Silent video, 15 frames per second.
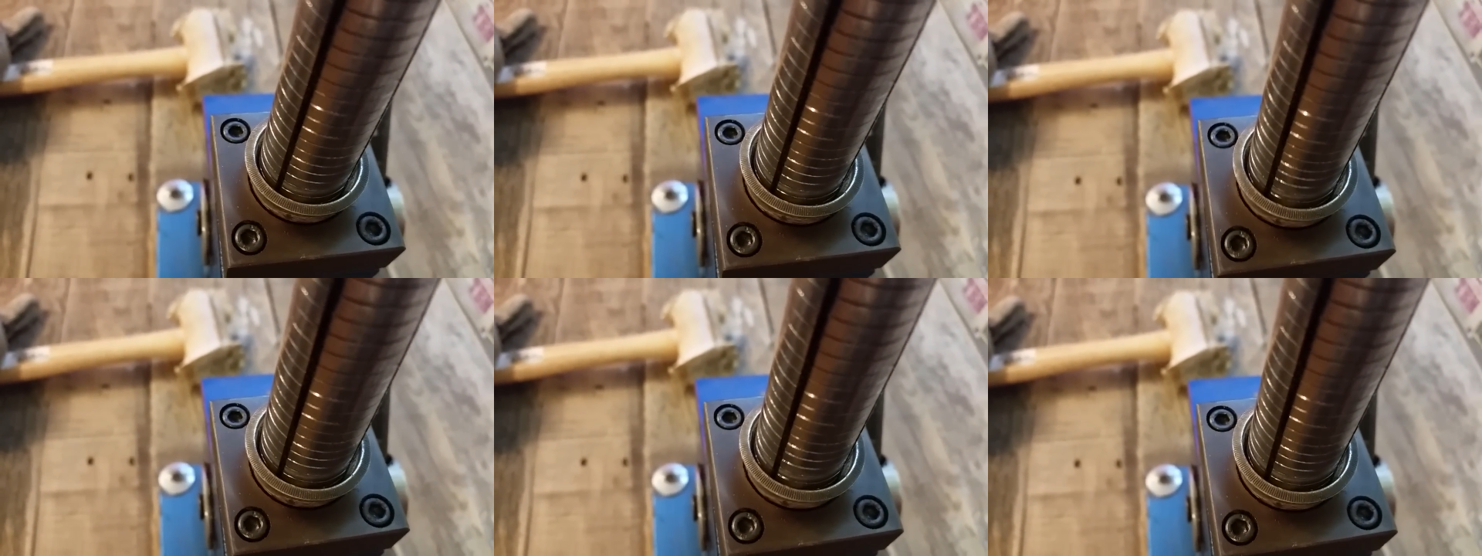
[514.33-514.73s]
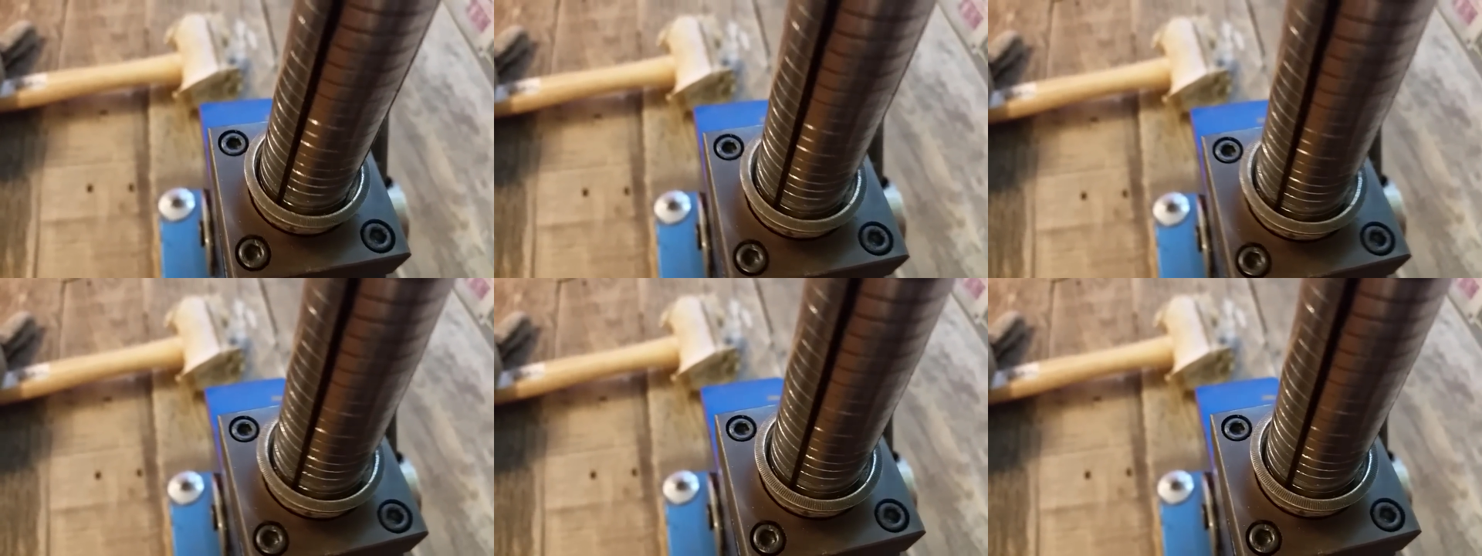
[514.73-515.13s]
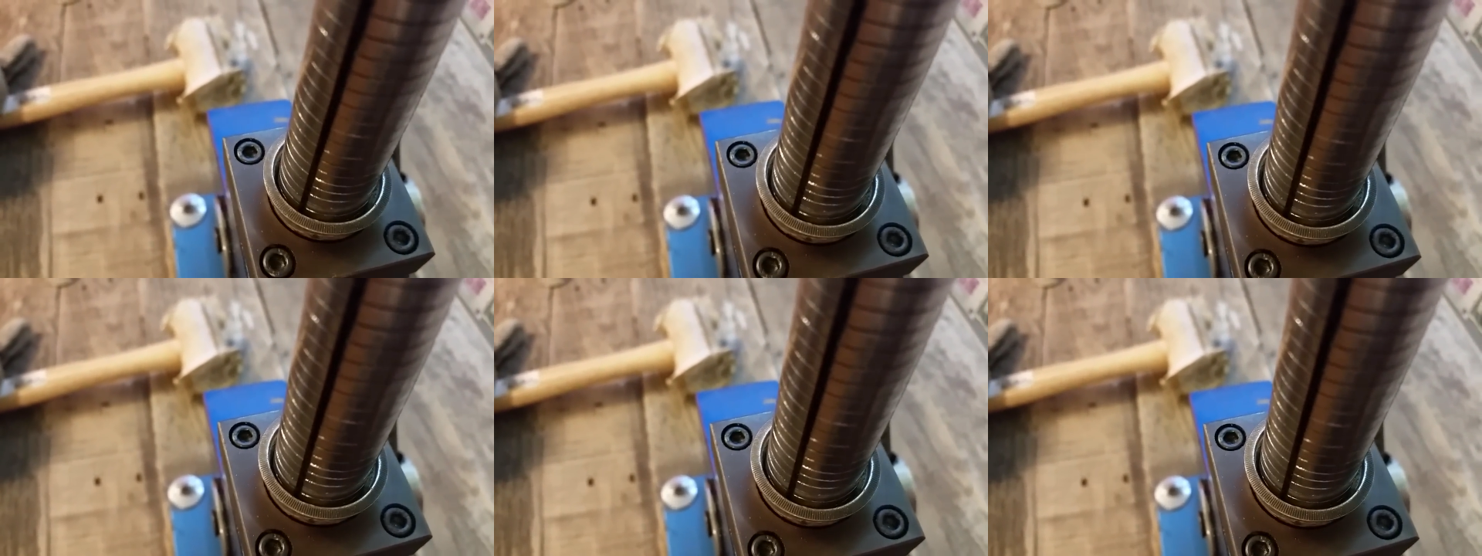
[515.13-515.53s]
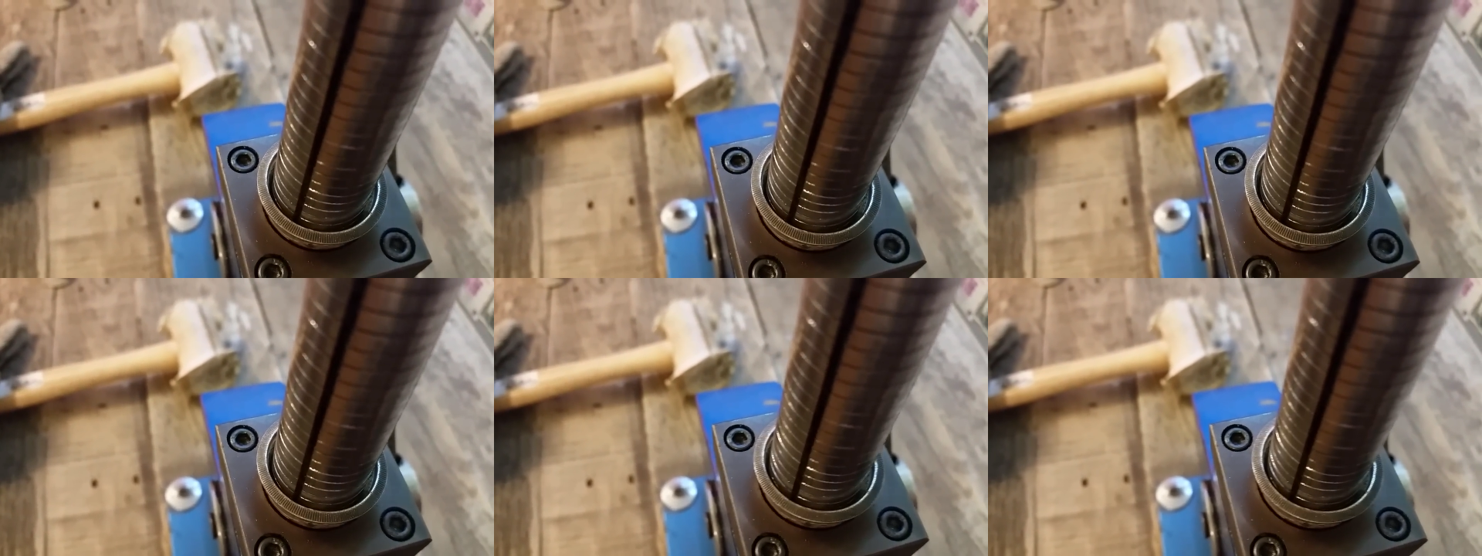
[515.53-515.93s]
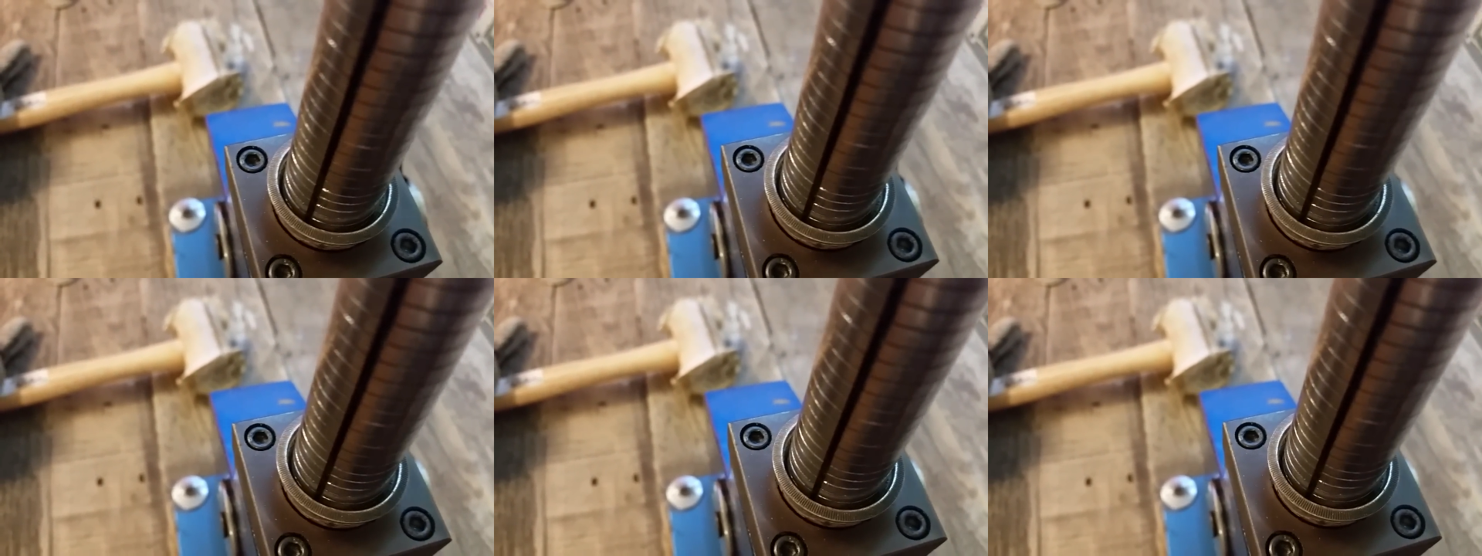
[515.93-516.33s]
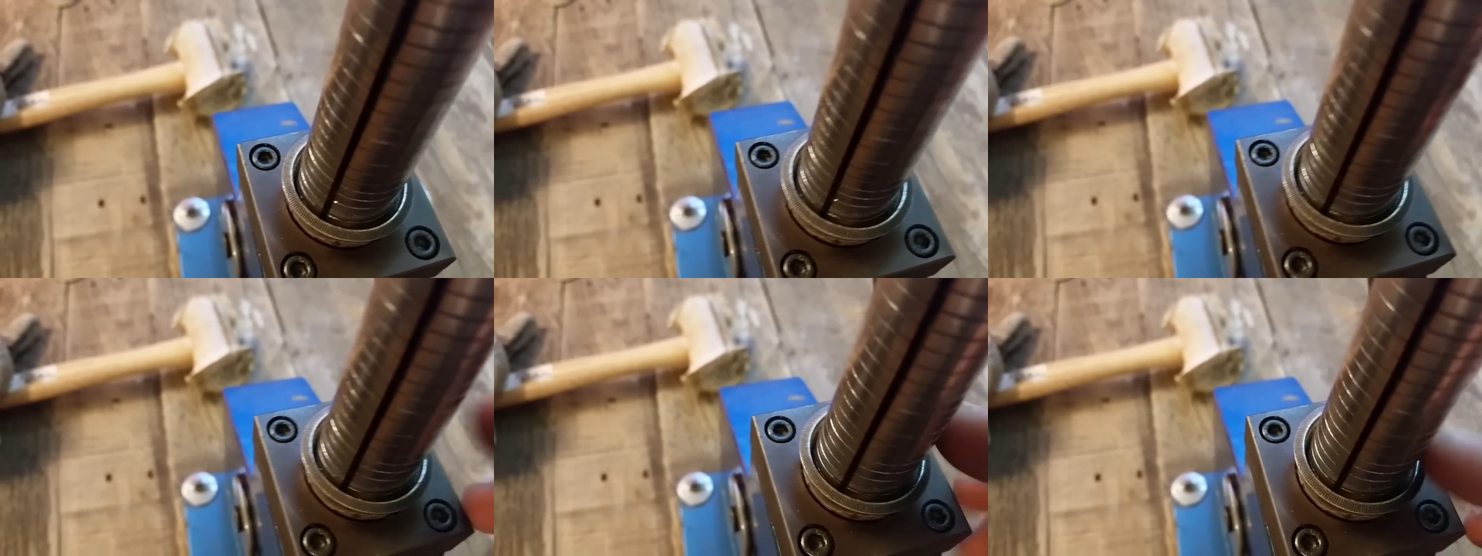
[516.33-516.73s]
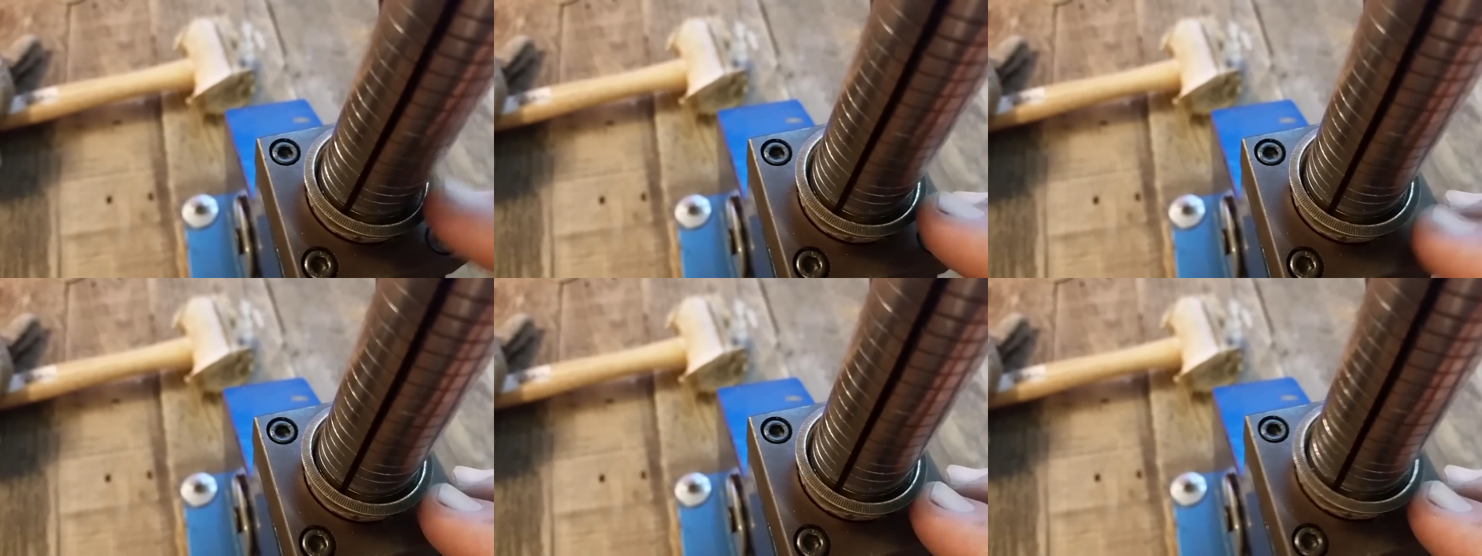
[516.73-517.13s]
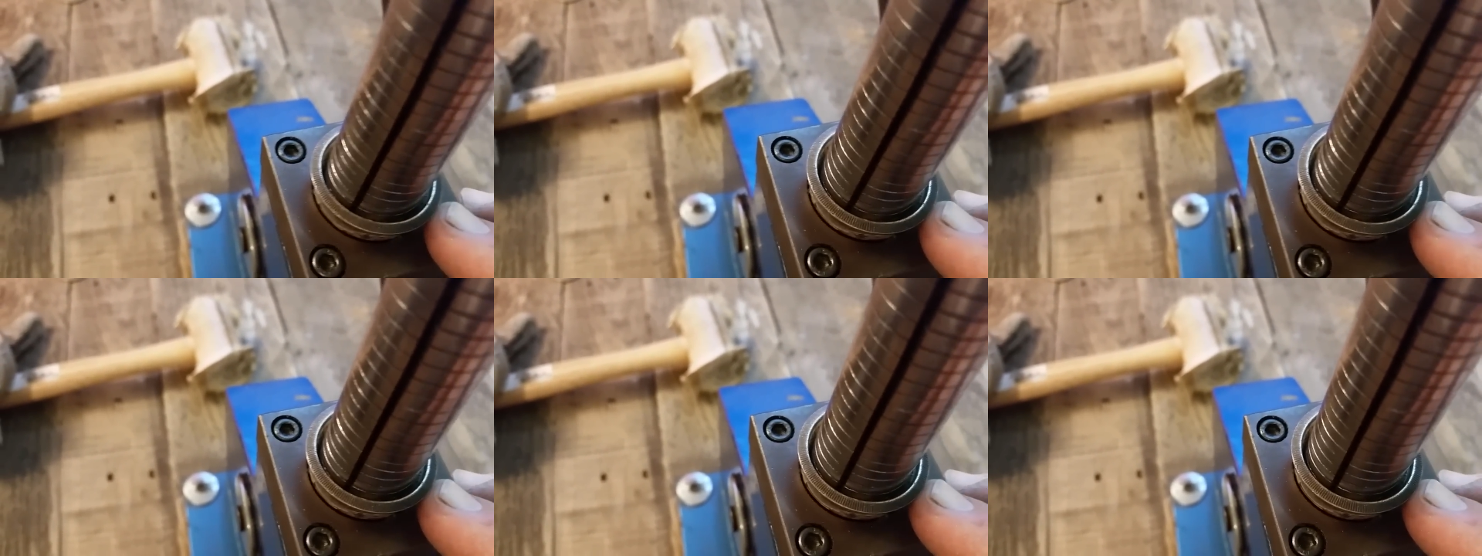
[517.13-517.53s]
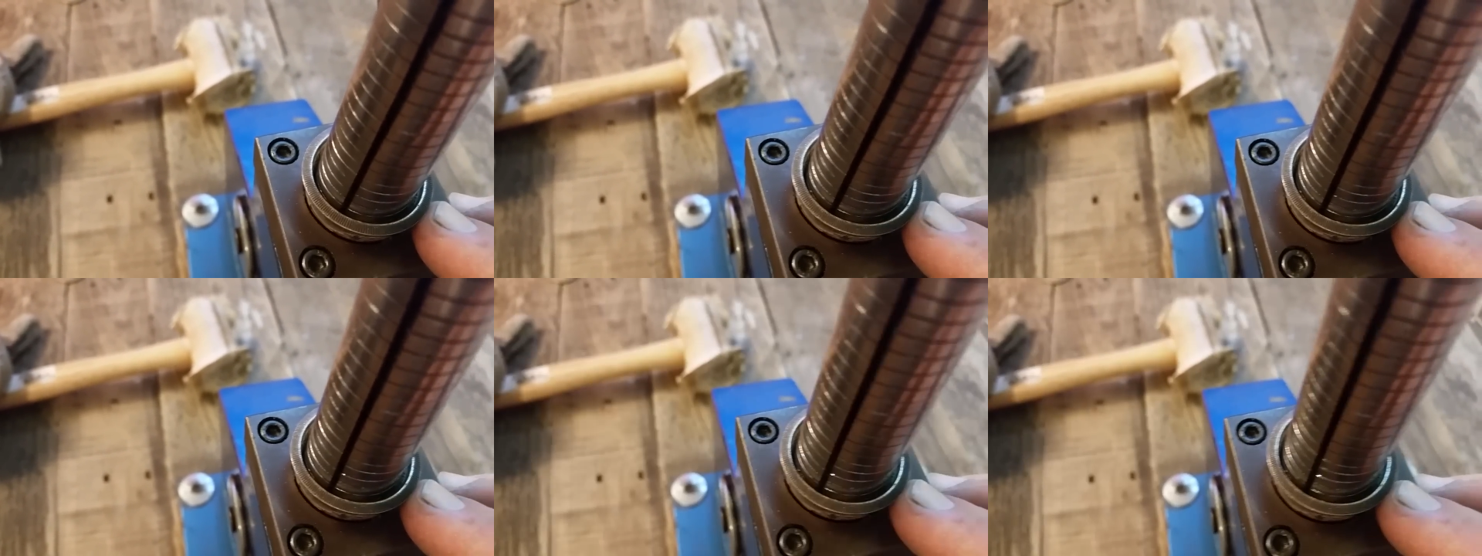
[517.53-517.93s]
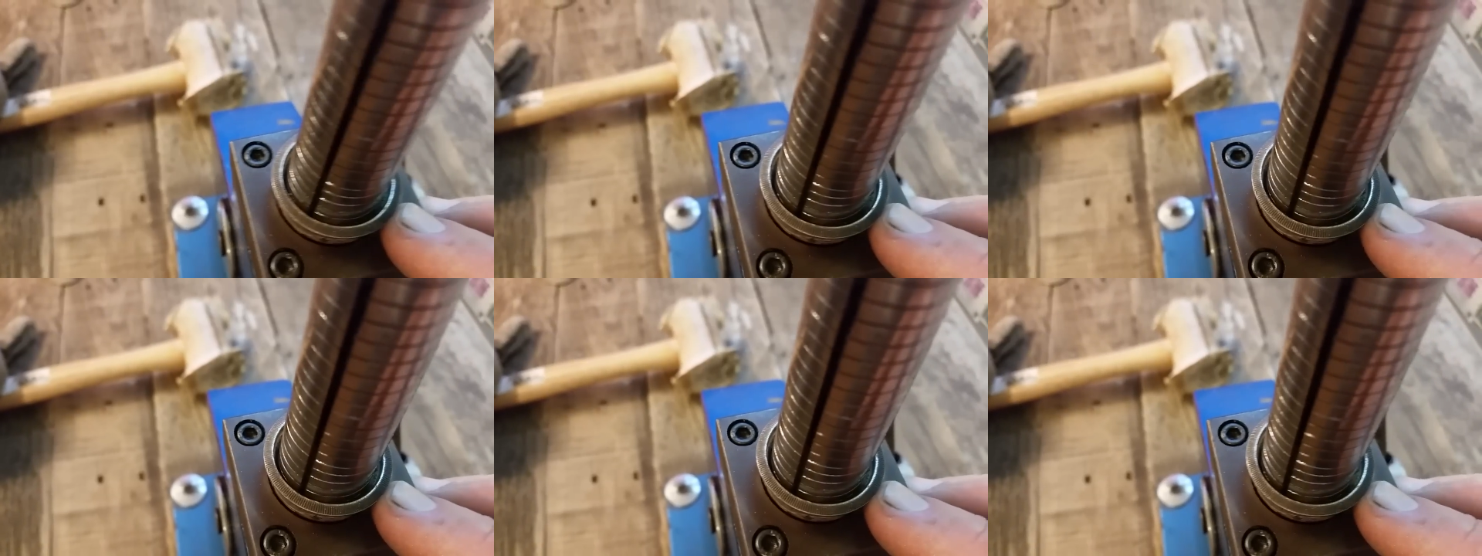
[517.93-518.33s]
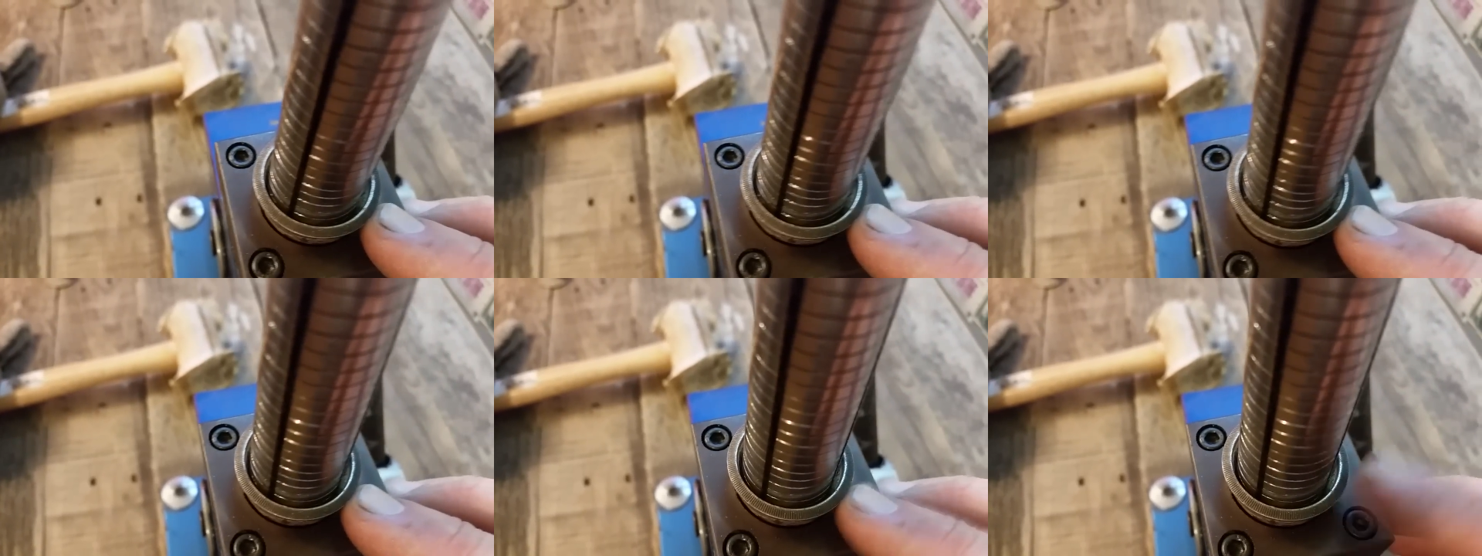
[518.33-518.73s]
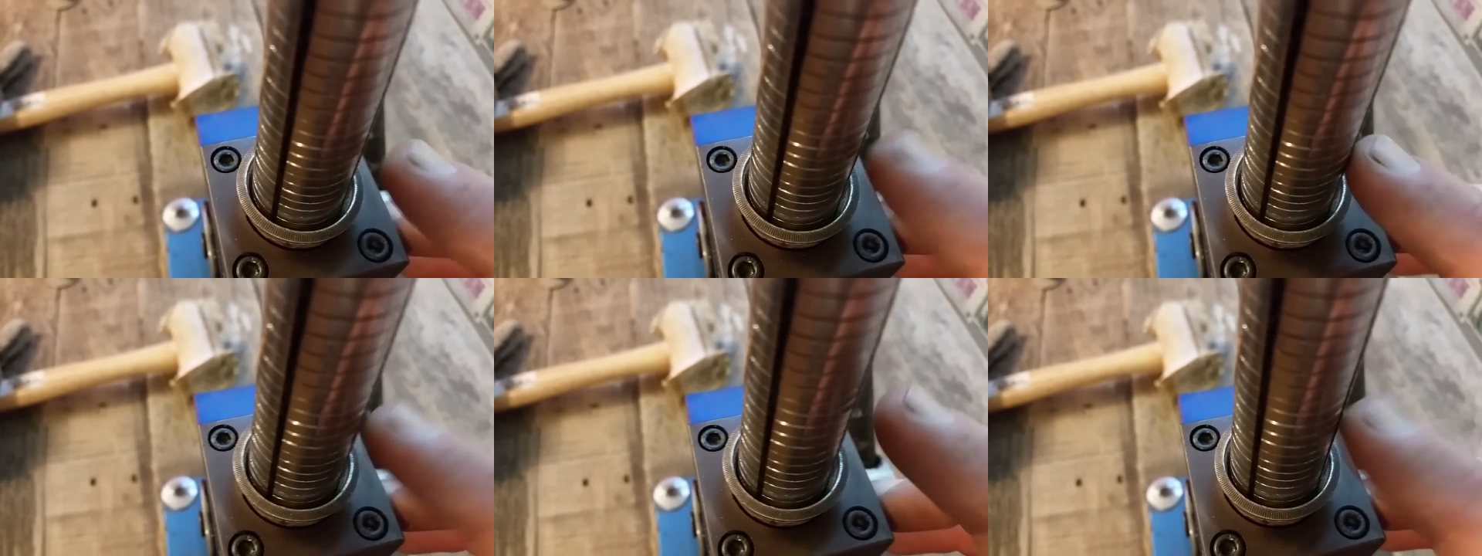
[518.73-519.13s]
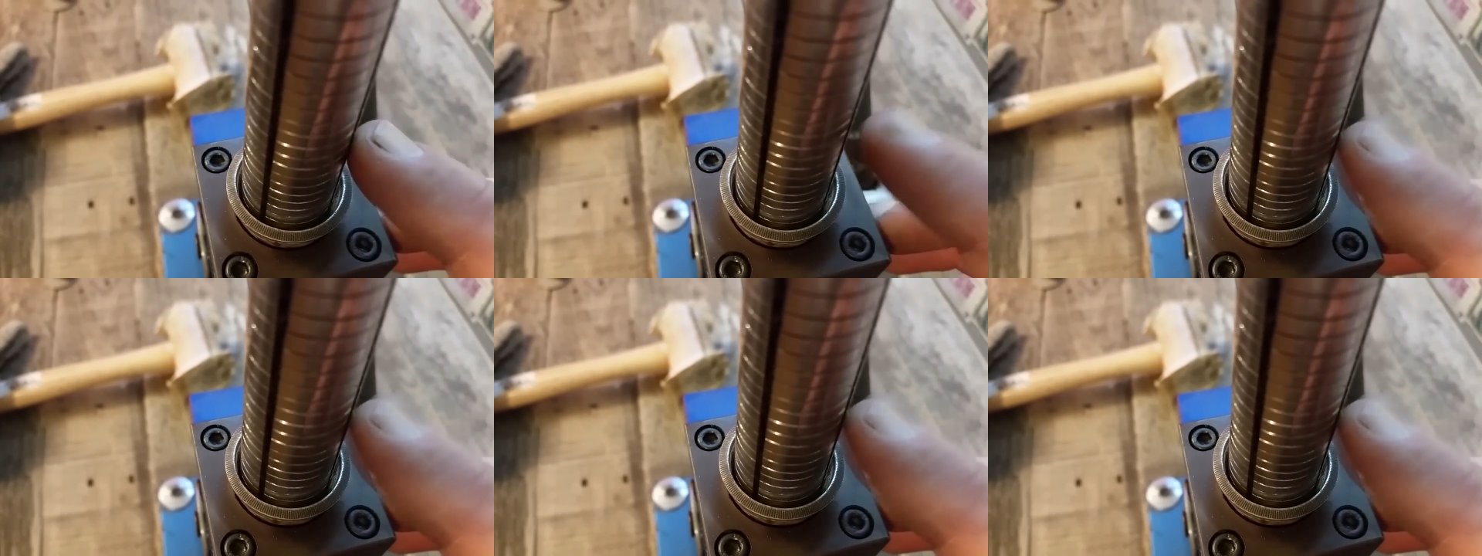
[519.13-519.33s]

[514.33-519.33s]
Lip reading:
[unreadable: no face in view]